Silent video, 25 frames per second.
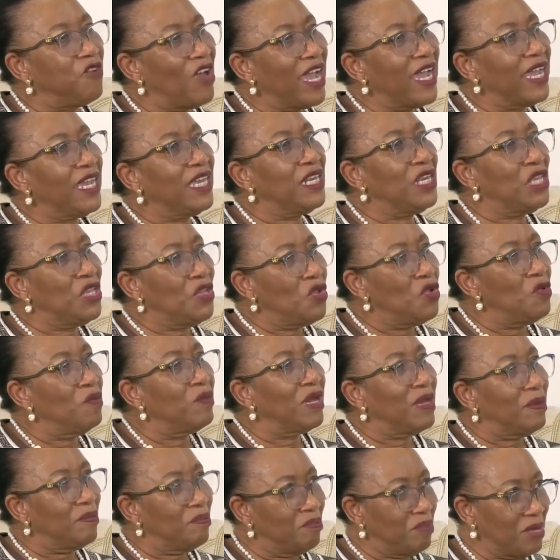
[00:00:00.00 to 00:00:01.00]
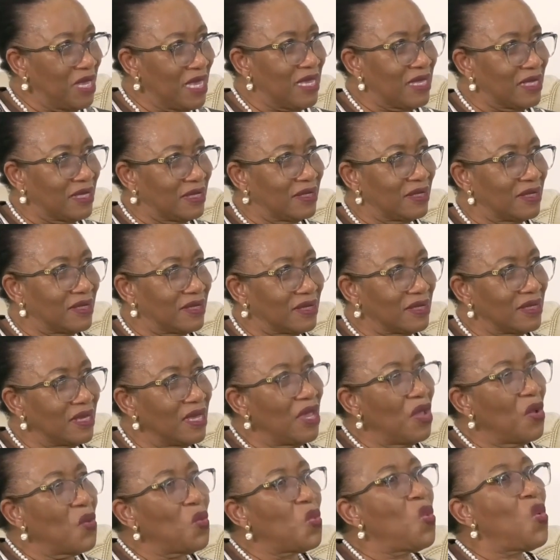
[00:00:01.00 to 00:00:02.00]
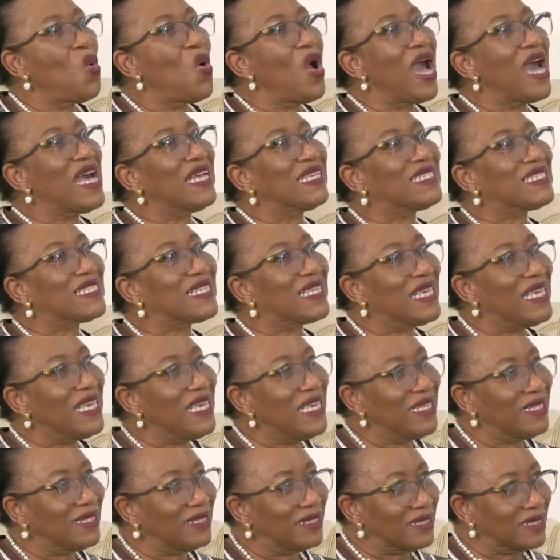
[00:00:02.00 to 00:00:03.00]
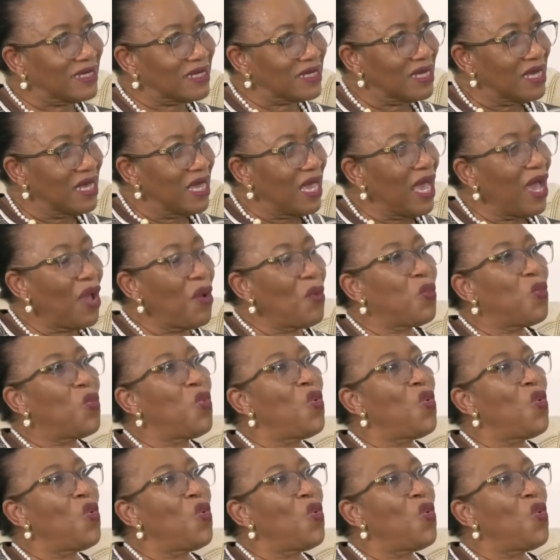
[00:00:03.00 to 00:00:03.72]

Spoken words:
fine human beings who are skilled and